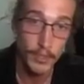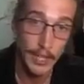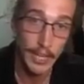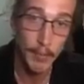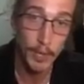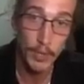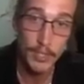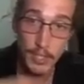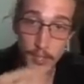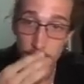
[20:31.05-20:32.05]
I got my
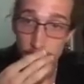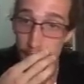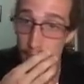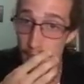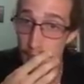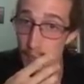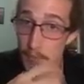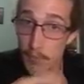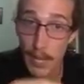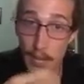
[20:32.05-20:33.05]
wizard,
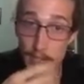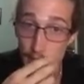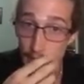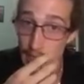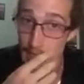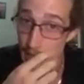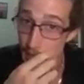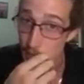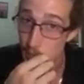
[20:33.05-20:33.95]
outside legs up.